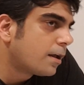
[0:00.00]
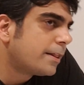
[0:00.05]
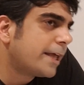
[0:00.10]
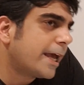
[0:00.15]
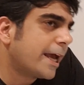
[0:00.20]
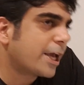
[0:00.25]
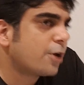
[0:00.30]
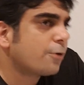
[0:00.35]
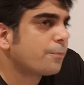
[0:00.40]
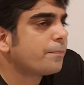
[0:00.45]
The
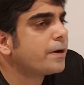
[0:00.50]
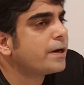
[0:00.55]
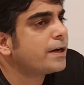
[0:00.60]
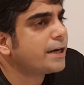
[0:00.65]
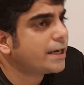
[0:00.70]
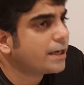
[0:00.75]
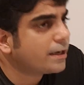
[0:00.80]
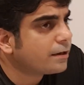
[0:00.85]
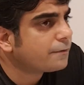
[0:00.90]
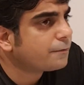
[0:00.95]
equipment
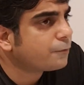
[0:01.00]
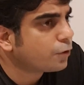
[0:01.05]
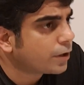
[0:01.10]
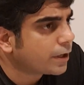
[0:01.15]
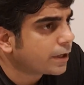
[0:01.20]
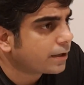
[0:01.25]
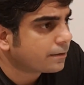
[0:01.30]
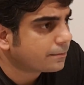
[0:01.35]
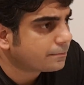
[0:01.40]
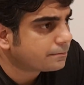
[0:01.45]
needed
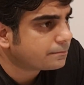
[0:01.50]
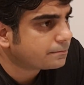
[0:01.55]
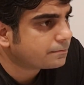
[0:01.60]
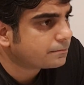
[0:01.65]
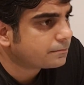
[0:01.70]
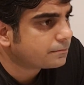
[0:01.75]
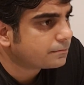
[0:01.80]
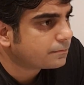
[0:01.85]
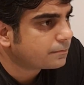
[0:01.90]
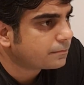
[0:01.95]
for it
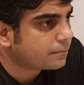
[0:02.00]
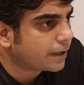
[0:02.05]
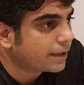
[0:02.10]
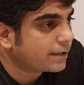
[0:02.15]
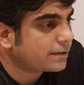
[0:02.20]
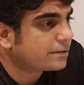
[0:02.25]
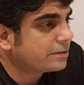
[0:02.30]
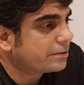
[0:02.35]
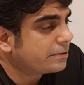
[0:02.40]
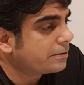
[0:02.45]

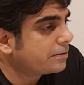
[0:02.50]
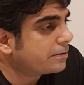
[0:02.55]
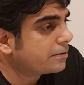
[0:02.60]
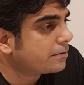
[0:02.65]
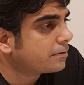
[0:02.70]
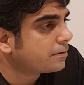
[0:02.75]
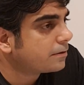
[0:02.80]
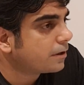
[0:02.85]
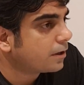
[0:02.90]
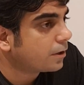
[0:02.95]
is
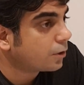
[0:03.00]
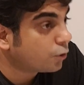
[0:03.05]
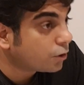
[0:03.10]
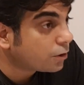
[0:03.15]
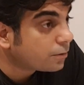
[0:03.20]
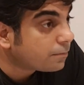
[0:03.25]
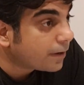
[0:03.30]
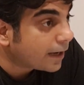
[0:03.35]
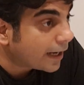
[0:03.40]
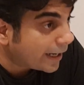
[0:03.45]
a
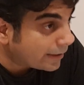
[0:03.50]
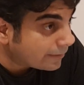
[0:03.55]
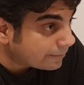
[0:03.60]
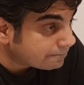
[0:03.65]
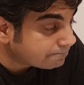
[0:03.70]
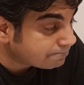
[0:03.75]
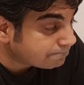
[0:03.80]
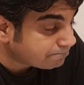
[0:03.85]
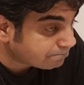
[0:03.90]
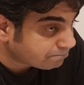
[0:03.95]
good blade,